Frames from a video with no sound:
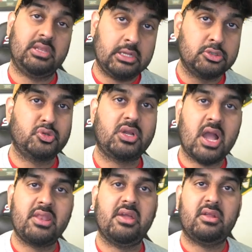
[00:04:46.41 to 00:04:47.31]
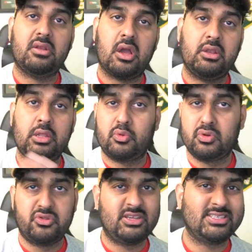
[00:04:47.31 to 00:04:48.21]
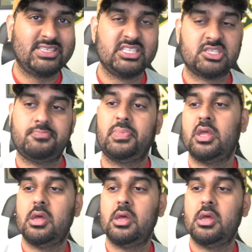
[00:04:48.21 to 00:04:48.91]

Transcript: an injury kind of uh, derailed his season.